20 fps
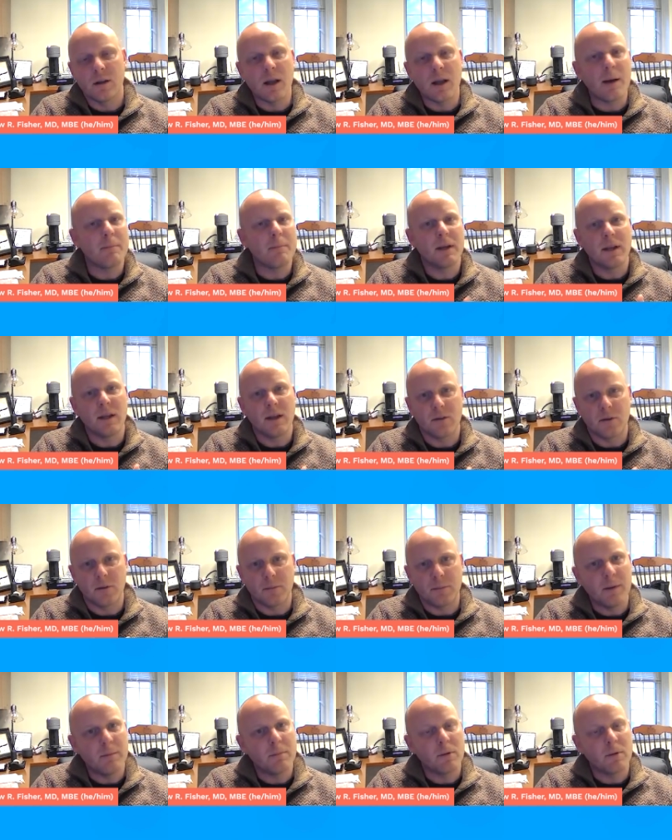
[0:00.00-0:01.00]
not many
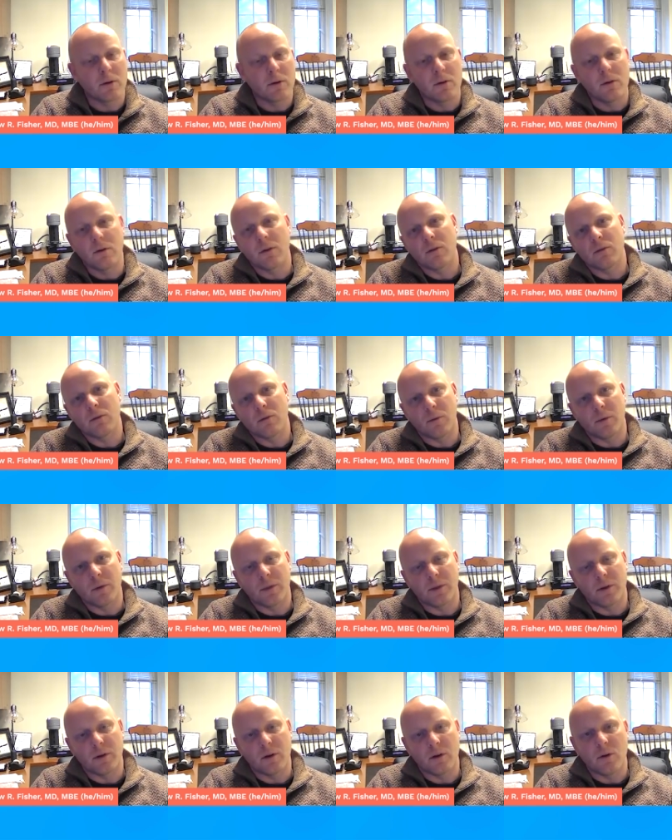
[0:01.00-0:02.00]
other people are going through
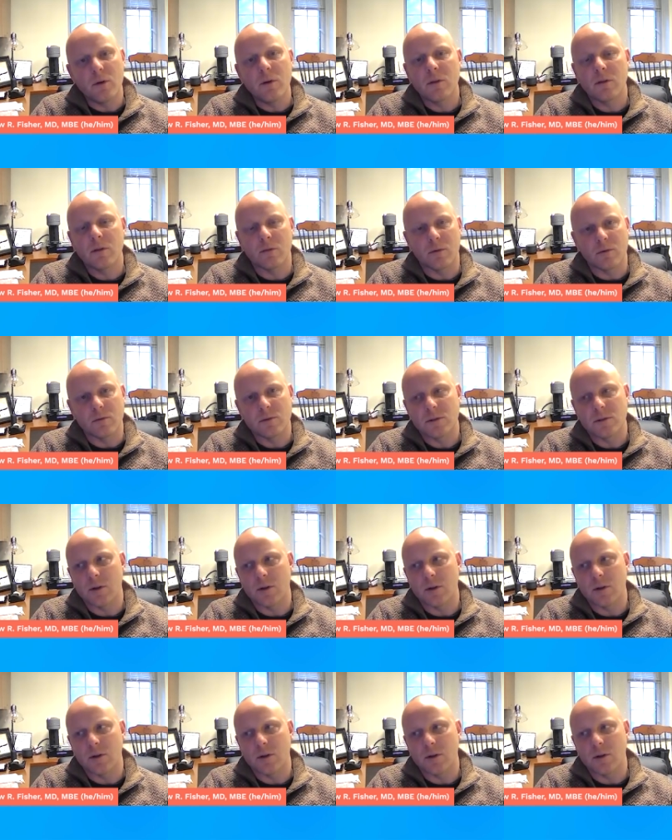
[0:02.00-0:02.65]
what they're going through.